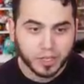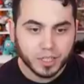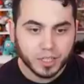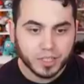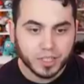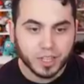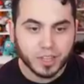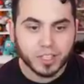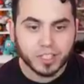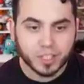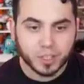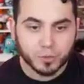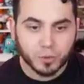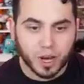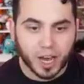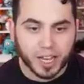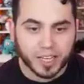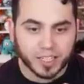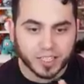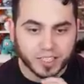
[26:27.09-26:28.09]
See, this is why
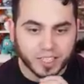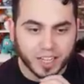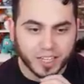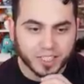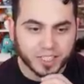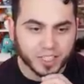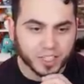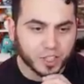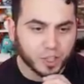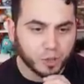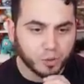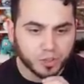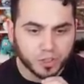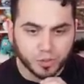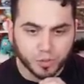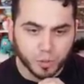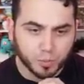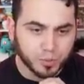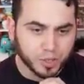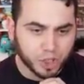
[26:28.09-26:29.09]
I detest the codes
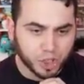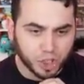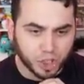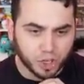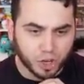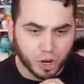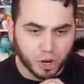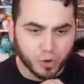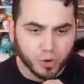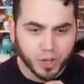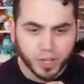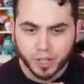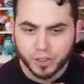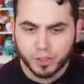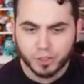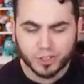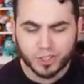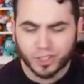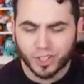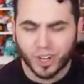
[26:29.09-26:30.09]
of the Bushido.
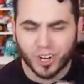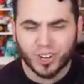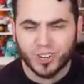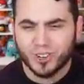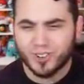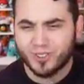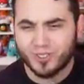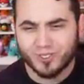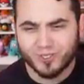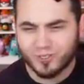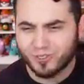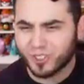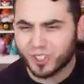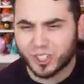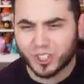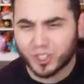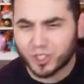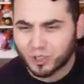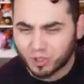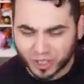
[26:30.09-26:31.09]
They're so
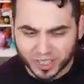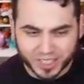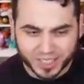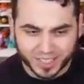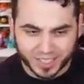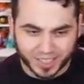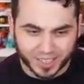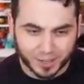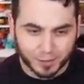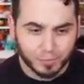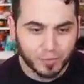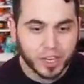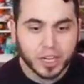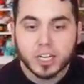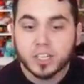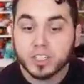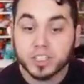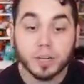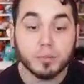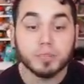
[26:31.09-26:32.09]
restricting.
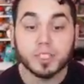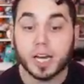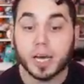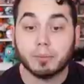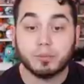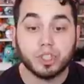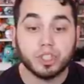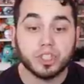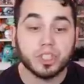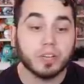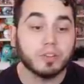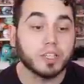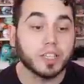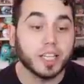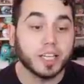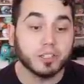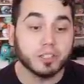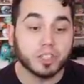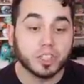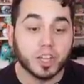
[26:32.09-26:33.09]
Sometimes you just have to
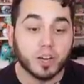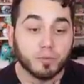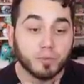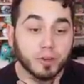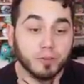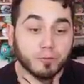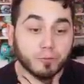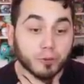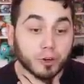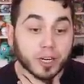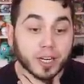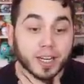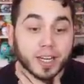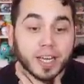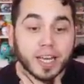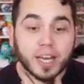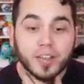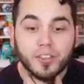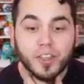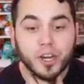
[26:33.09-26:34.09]
let yourself be free,
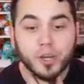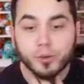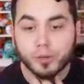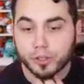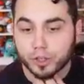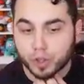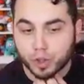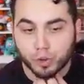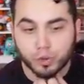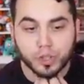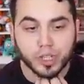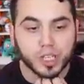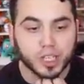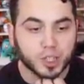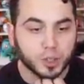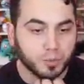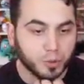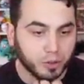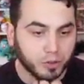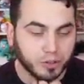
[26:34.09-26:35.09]
then you can truly
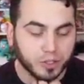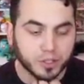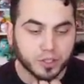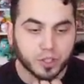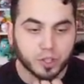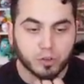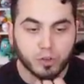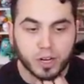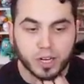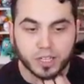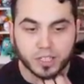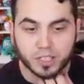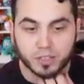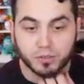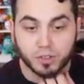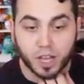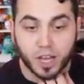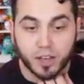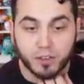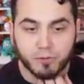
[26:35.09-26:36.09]
experience the greatness of
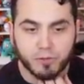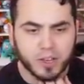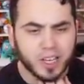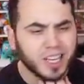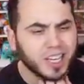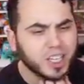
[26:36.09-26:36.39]
life.